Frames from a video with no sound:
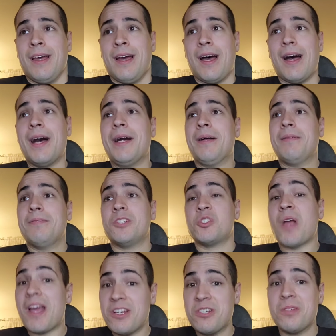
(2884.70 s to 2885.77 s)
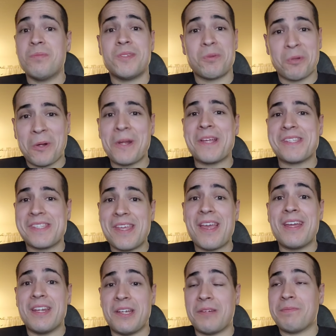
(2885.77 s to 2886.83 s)
out. Stratagems, pretty
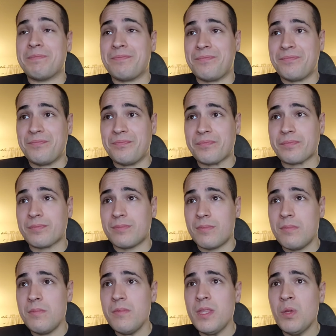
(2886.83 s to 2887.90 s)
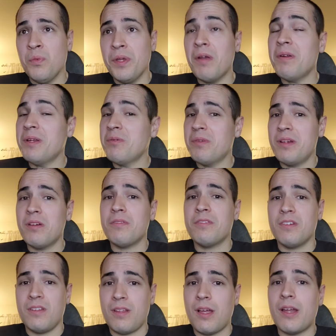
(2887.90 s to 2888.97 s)
exciting. We already went over
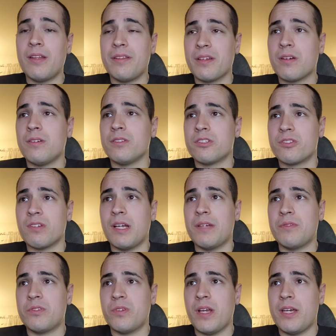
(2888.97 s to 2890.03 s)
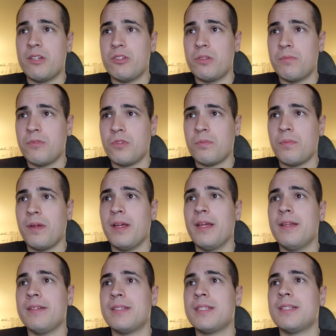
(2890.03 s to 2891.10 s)
a lot of the Cold Strife stratagems,
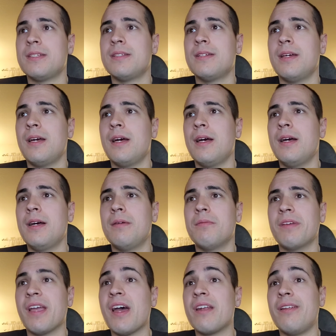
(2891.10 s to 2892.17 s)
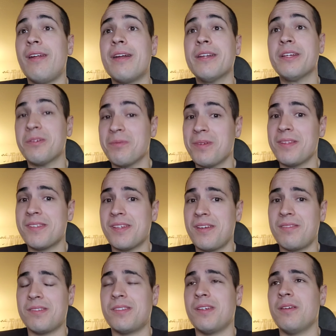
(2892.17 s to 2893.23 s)
but we got a lot of good ones
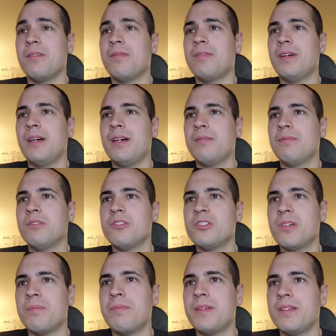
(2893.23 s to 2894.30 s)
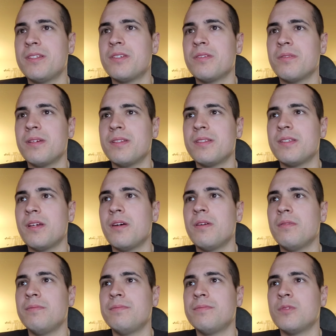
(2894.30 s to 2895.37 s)
here, so we'll jump into it.
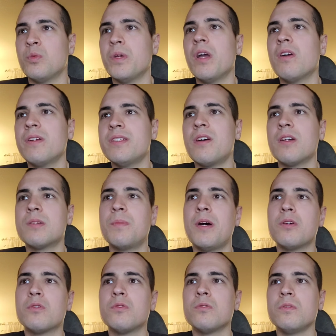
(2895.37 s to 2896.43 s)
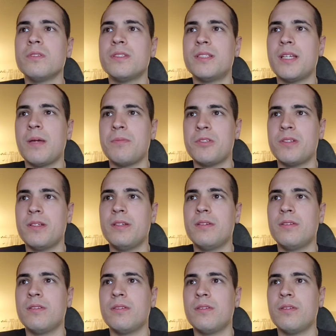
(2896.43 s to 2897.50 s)
So we already talked about Cruel Deception
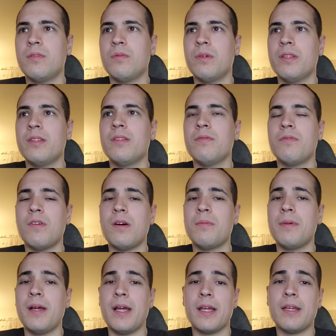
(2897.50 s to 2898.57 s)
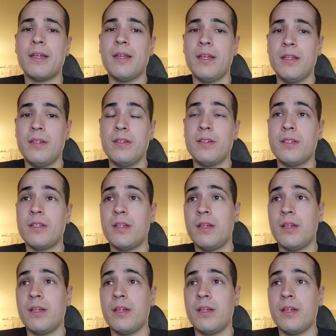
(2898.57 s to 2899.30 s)
with the fallback and